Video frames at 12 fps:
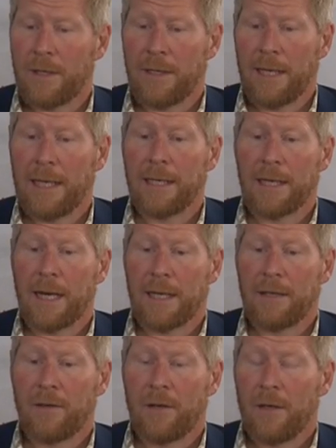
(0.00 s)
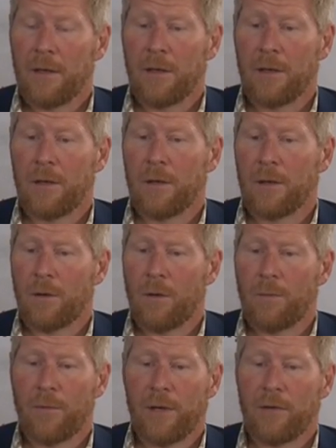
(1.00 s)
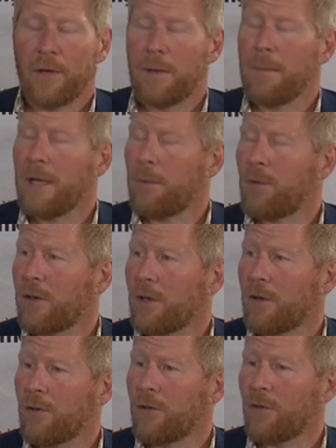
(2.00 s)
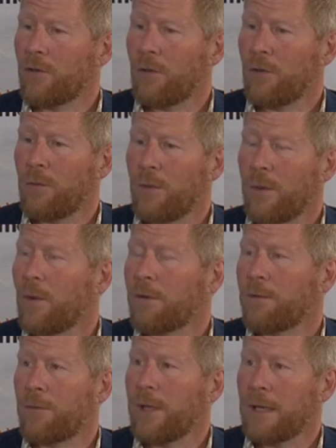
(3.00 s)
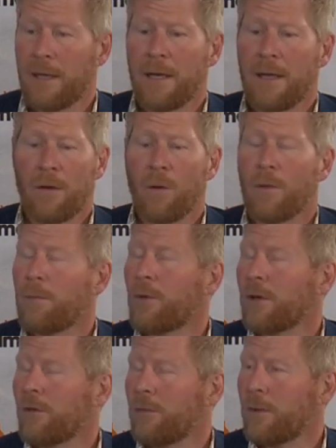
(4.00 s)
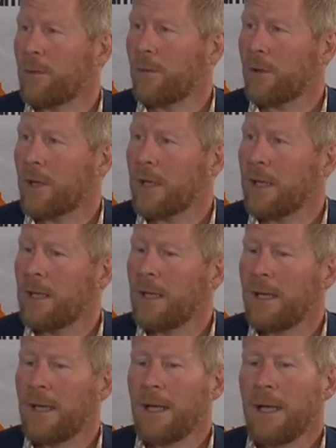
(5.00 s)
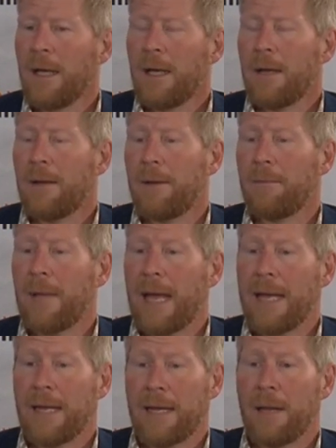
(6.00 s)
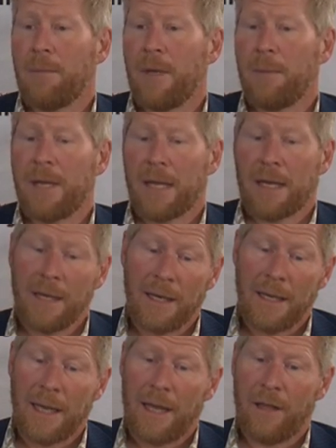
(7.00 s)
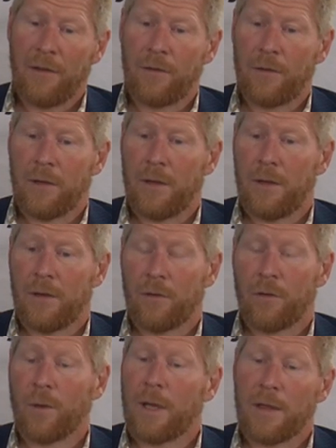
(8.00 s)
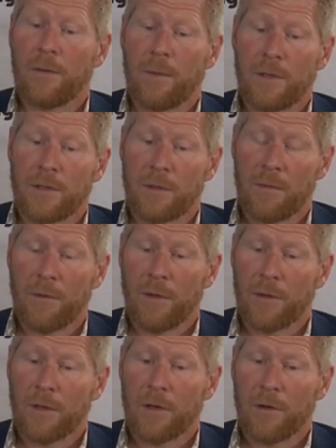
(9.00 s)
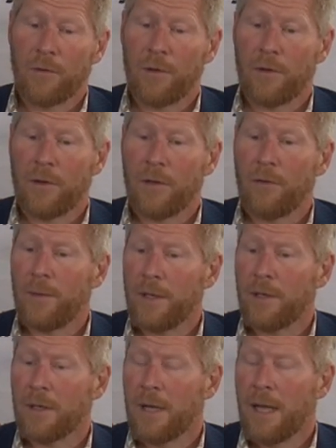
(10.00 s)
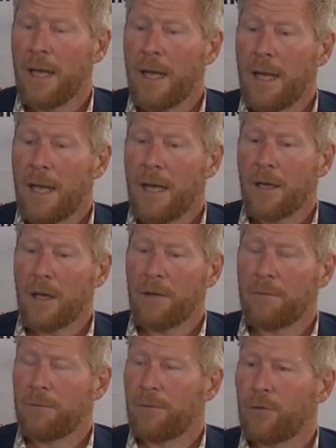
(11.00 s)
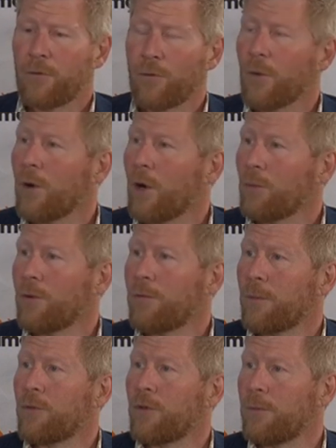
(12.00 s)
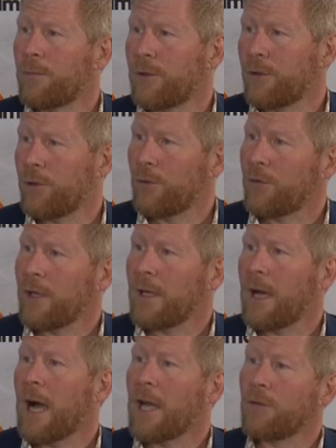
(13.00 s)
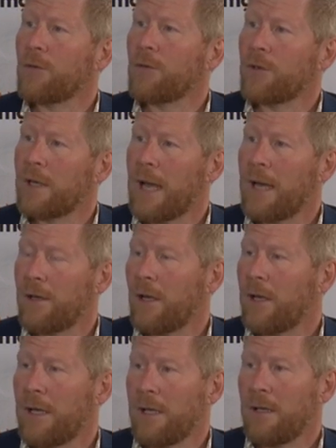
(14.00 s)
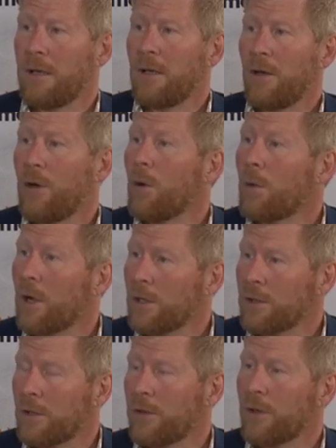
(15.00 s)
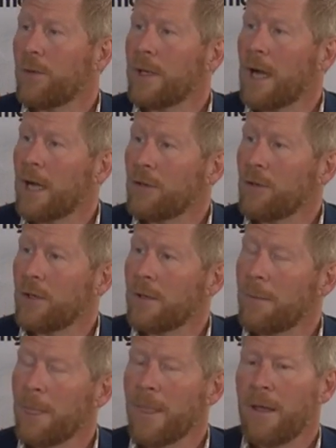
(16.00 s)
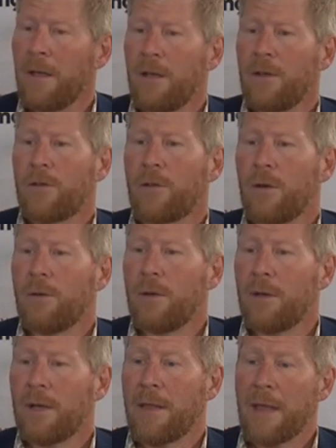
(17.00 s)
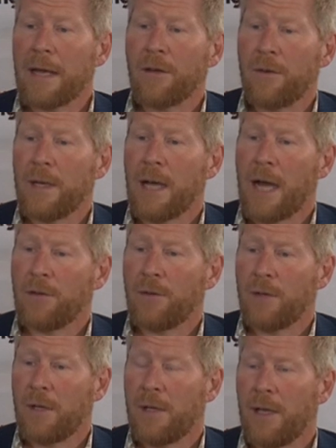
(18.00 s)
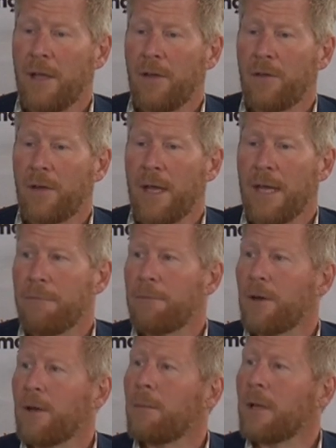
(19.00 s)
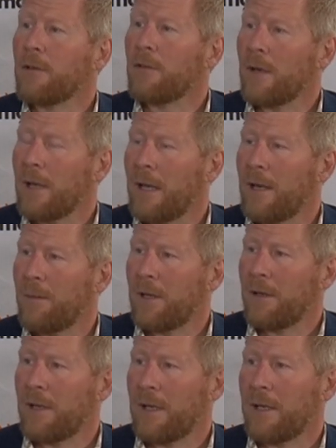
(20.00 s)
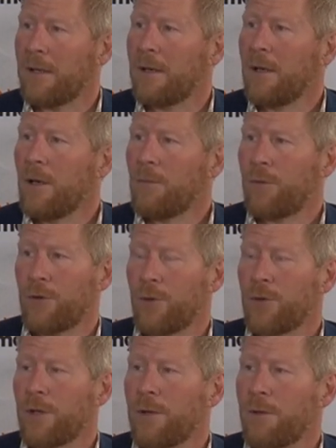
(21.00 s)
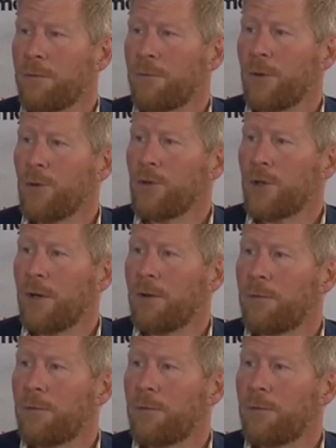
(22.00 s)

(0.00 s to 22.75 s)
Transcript: an in-kind operator in many projects. So we in all the projects that we're working in, and Namibia clearly has, together with some of the other countries in this region, a strong option for producing hydrogen at a low cost, the green hydrogen. So, and that green hydrogen is a fundamental element in producing the future